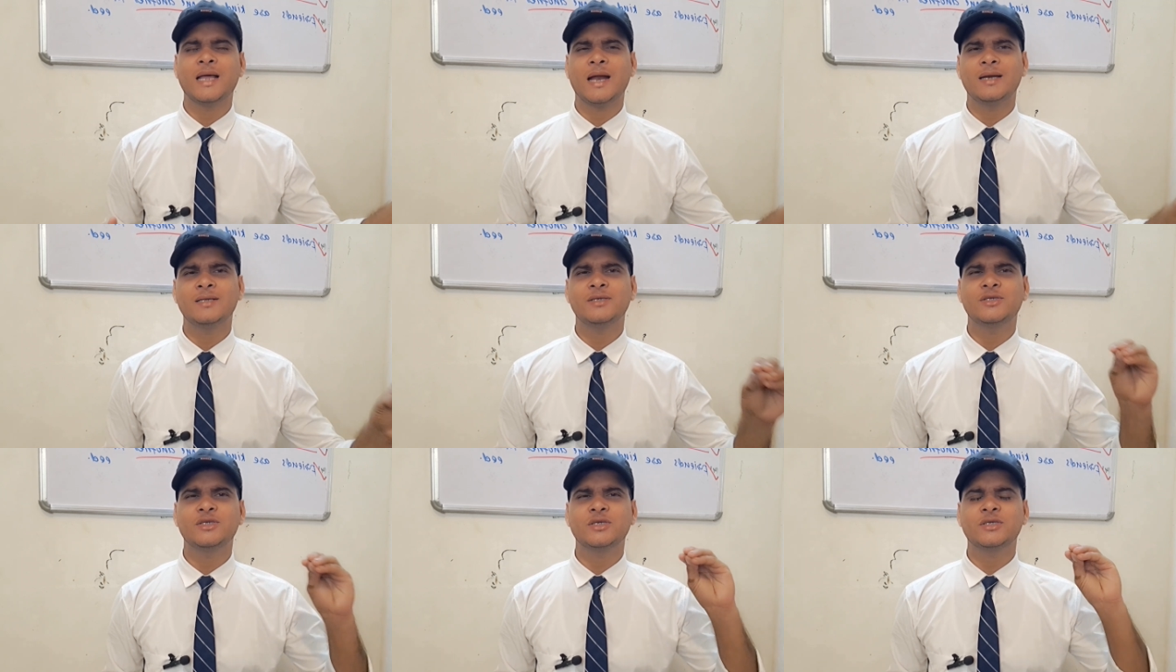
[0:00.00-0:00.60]
that
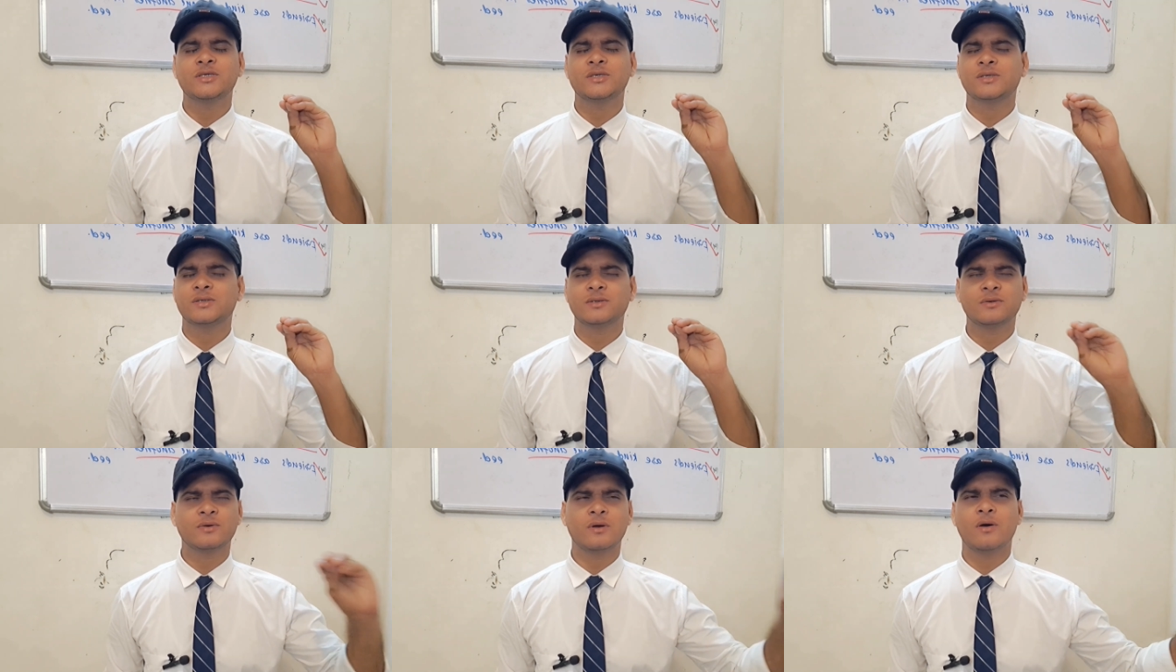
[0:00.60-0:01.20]
is
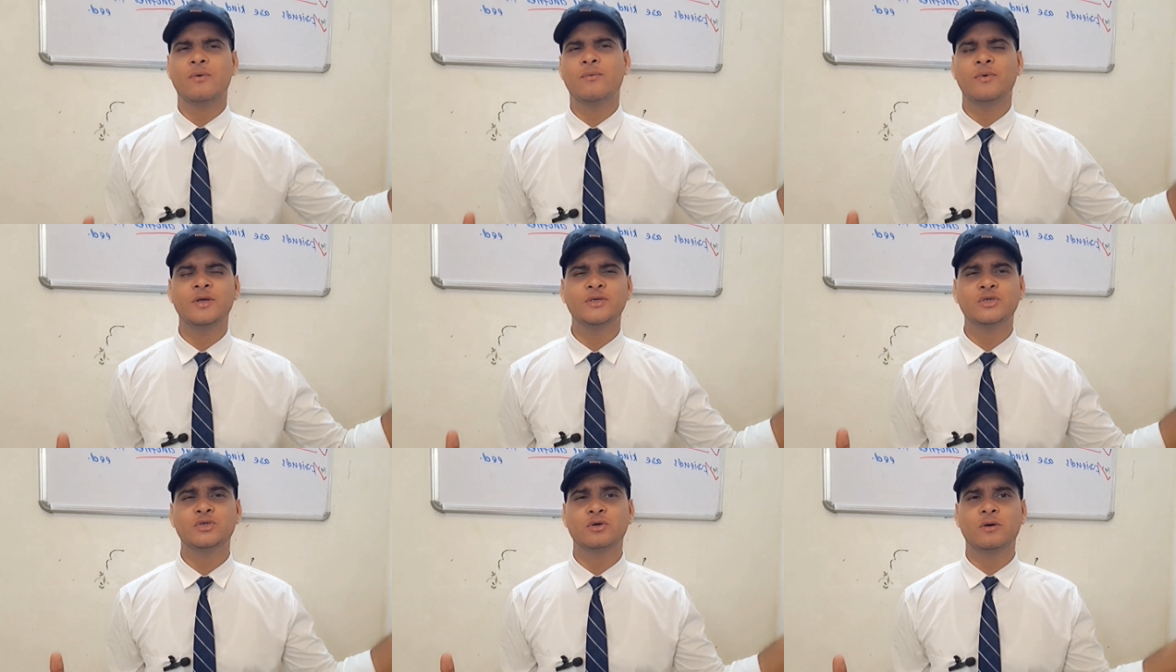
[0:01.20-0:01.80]
just a
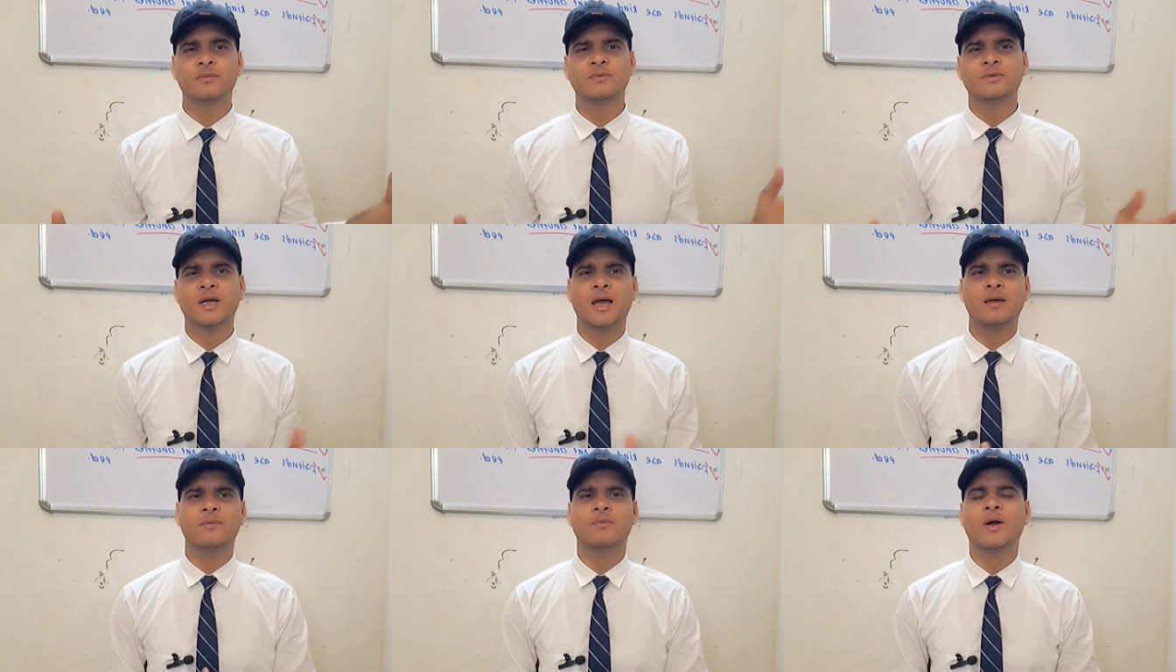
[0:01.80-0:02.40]
waste of time.